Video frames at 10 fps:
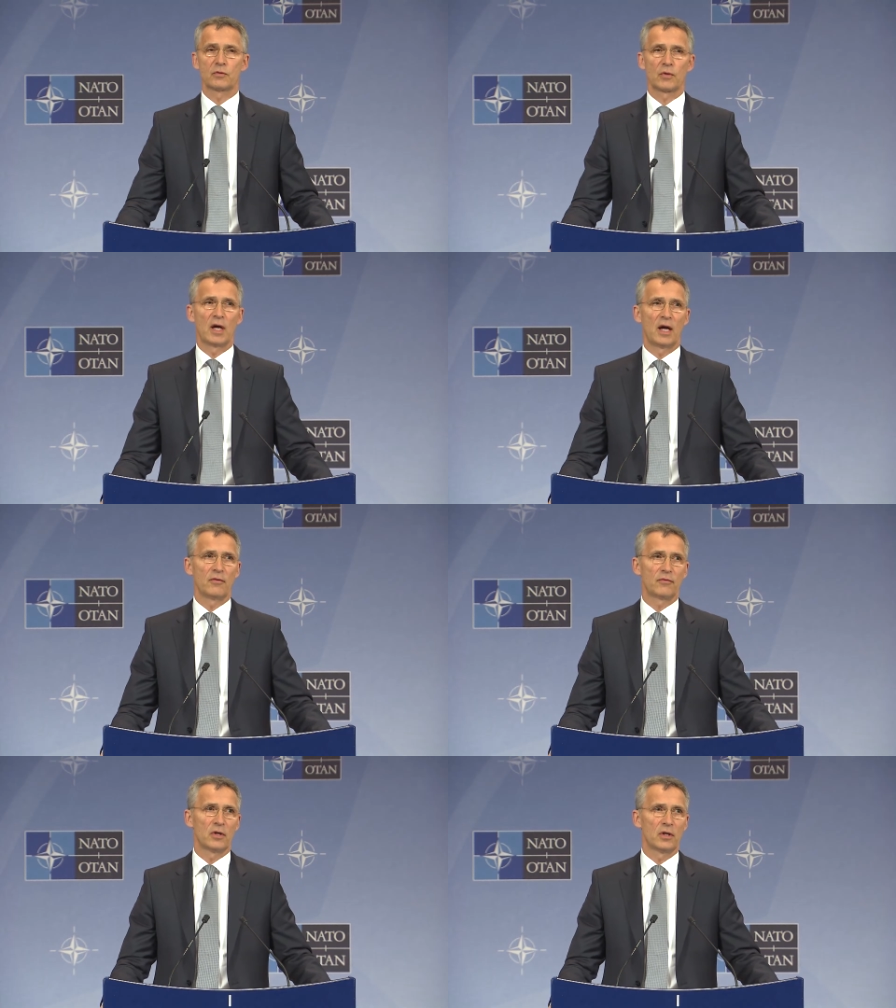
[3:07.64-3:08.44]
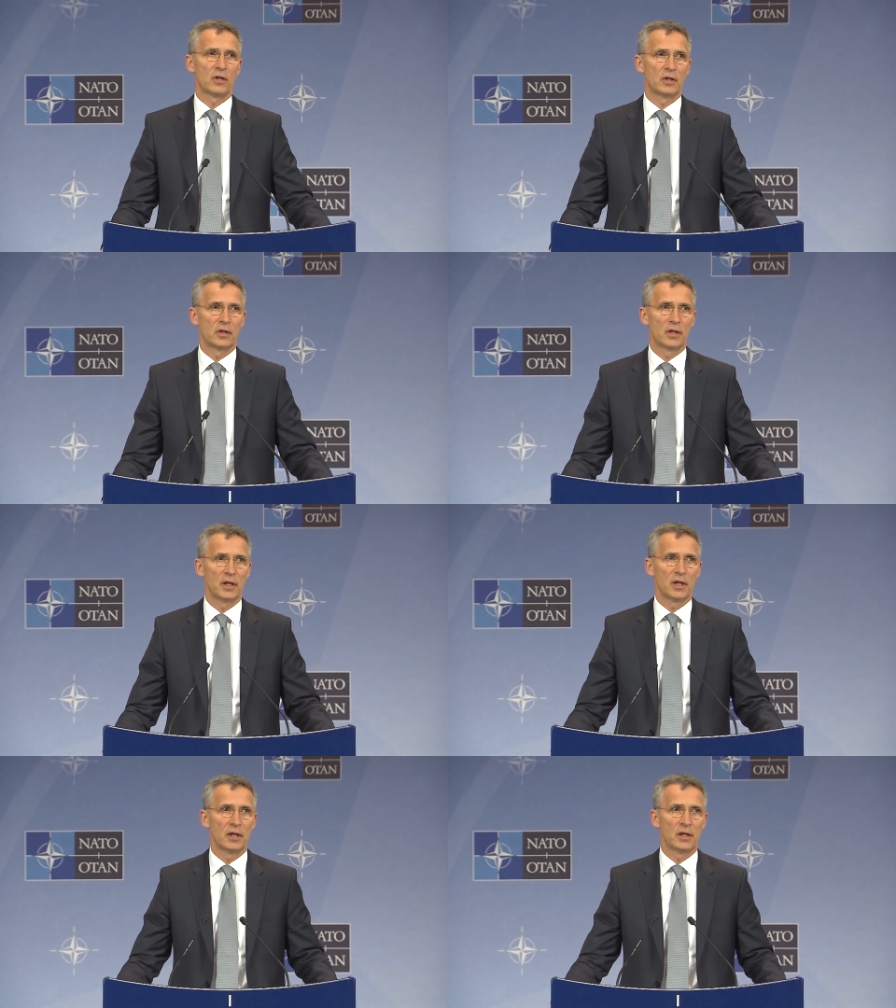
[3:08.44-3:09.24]
to have
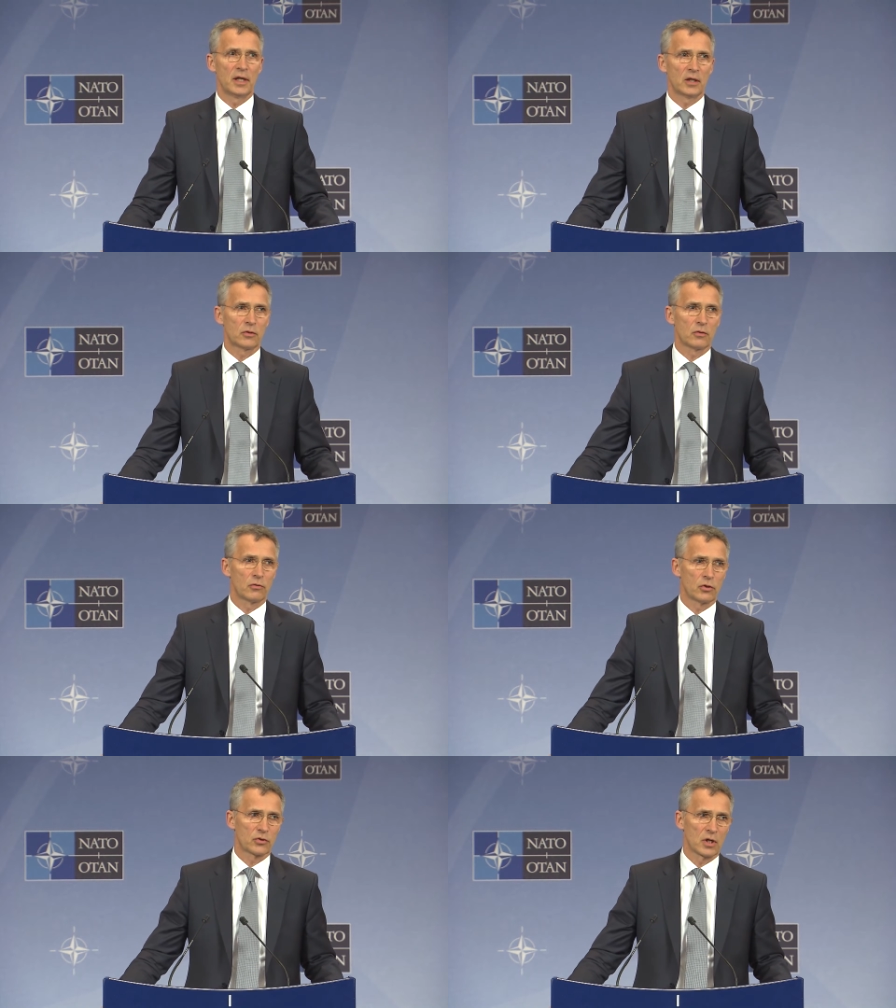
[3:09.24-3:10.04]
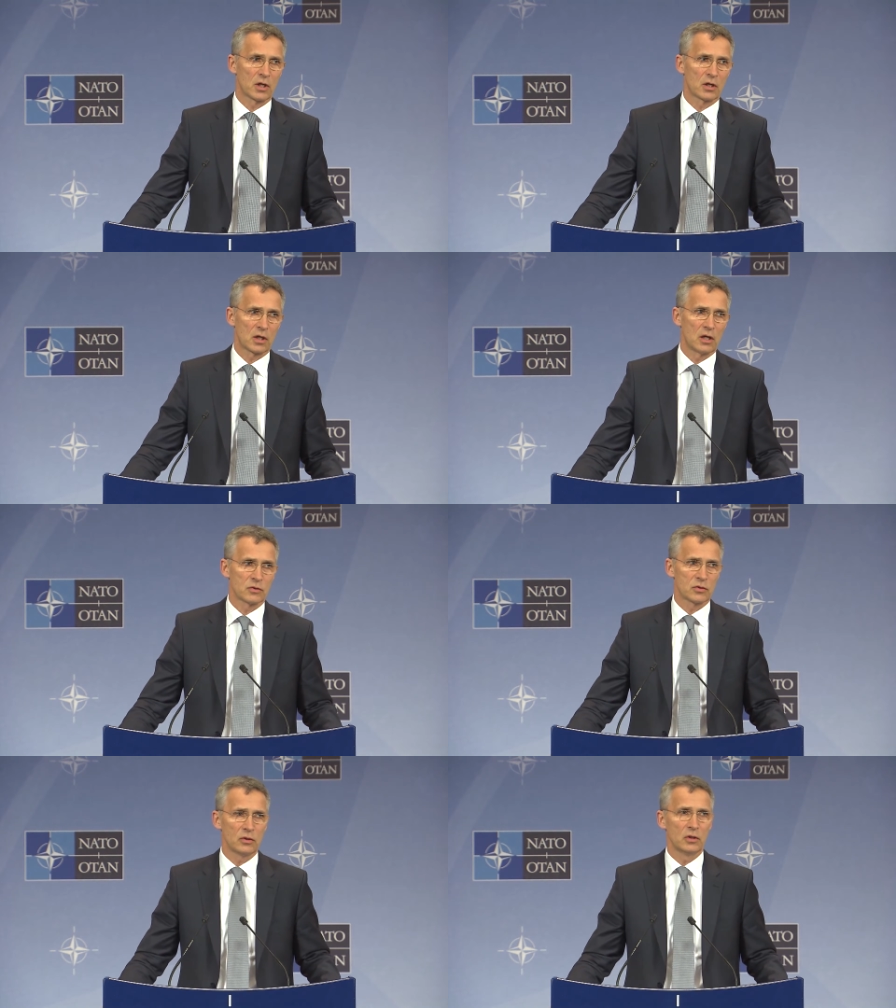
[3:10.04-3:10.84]
the NATO-Russia
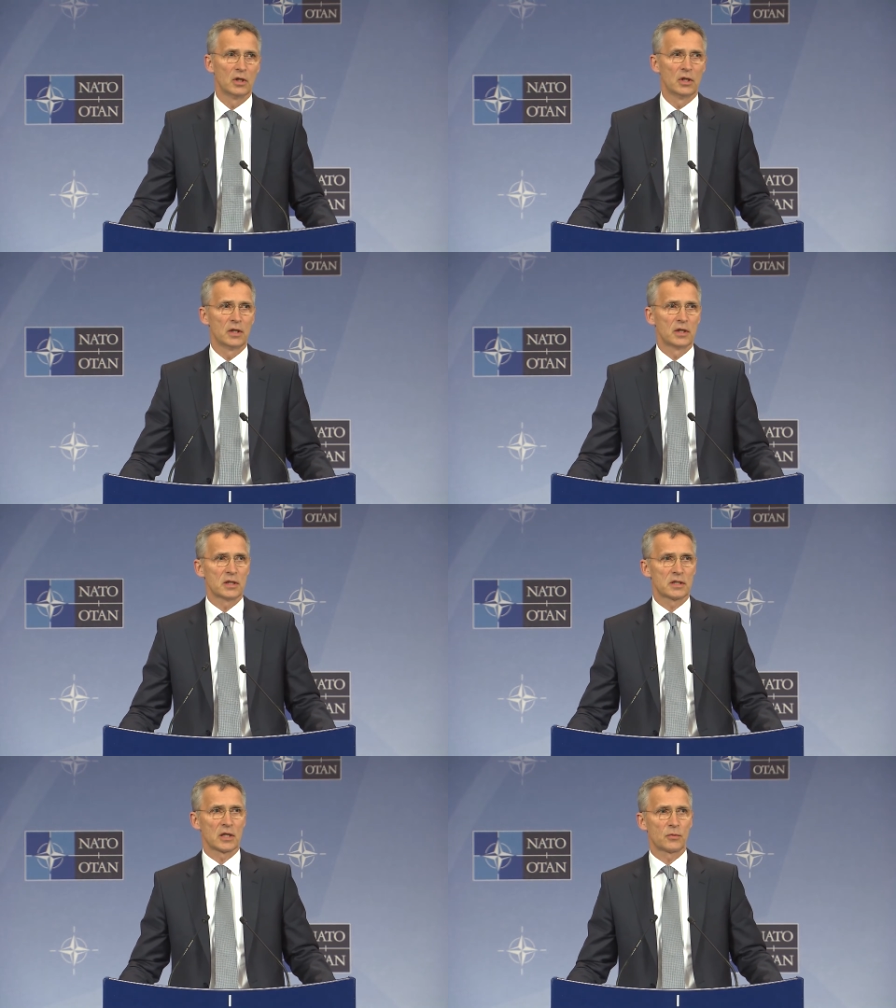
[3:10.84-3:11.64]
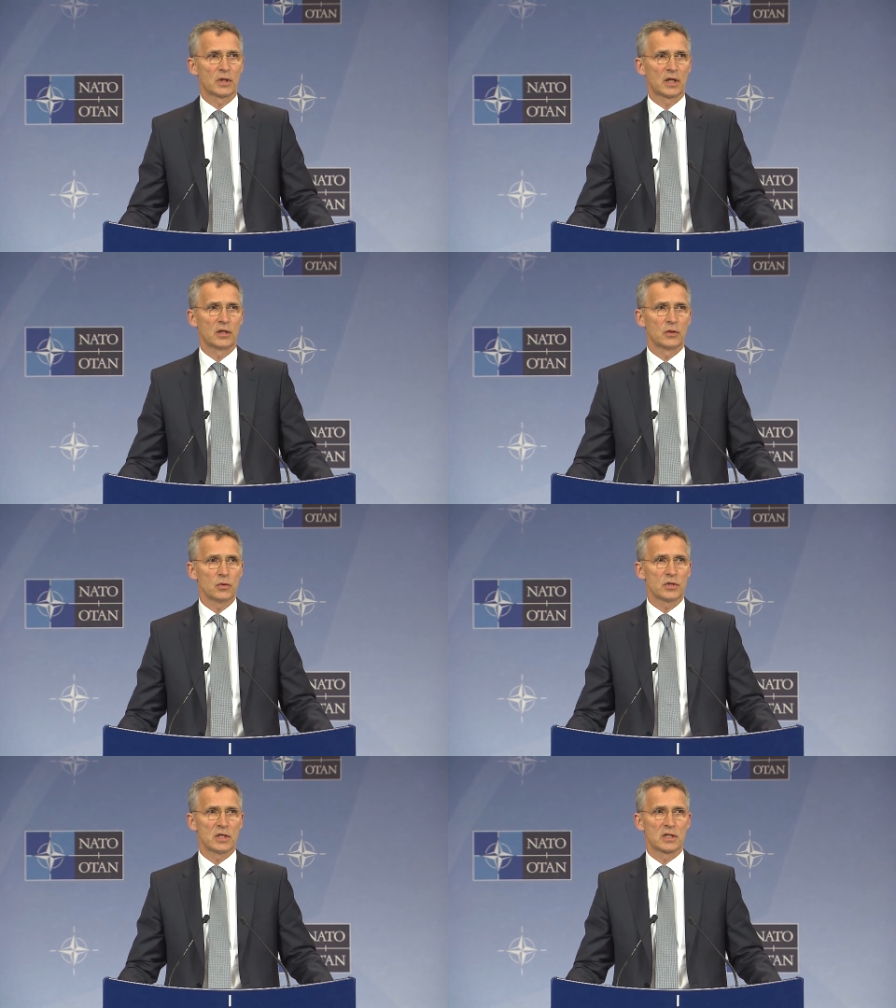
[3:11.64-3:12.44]
Council is that we can
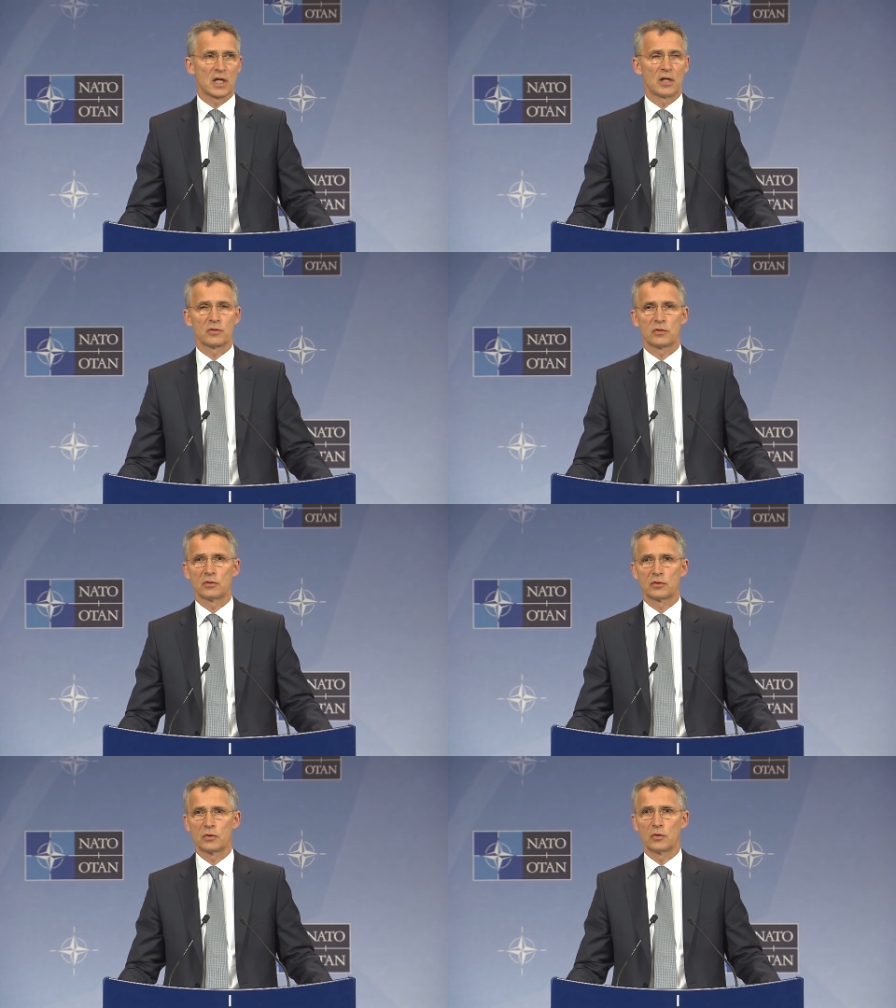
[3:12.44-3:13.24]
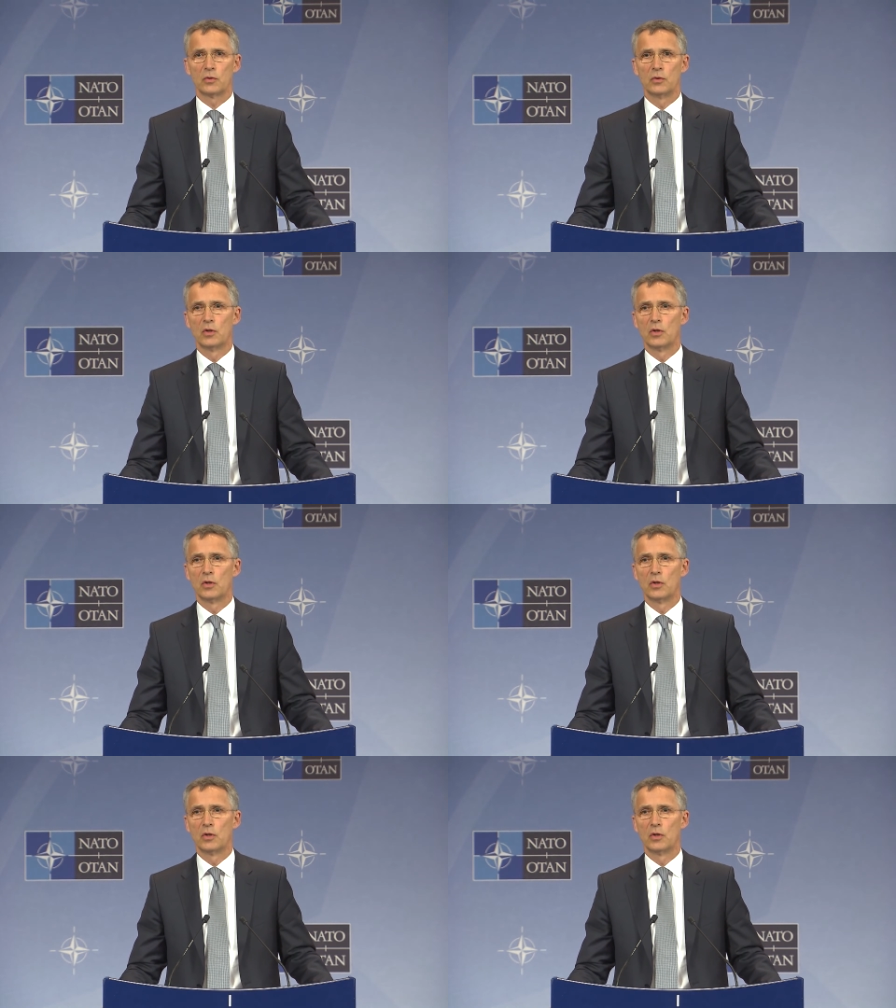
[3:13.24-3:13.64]
use this council to